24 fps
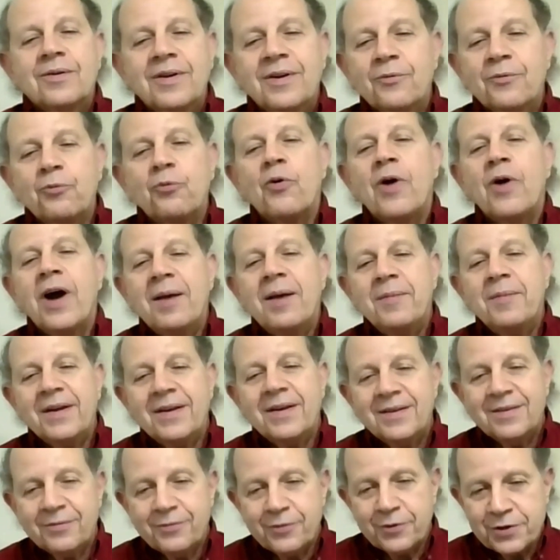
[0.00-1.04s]
rhyming
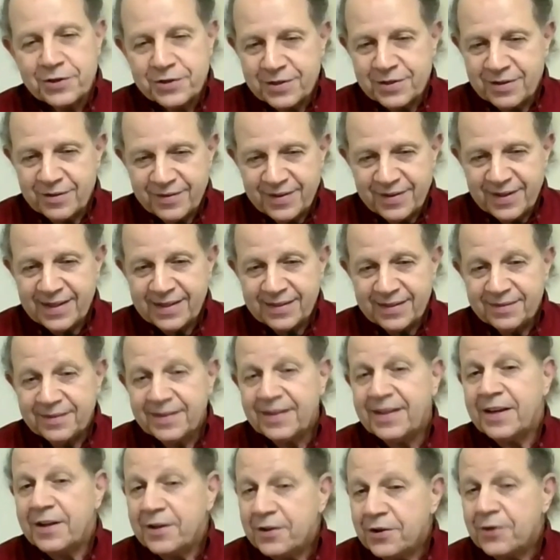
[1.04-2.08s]
version of that. Can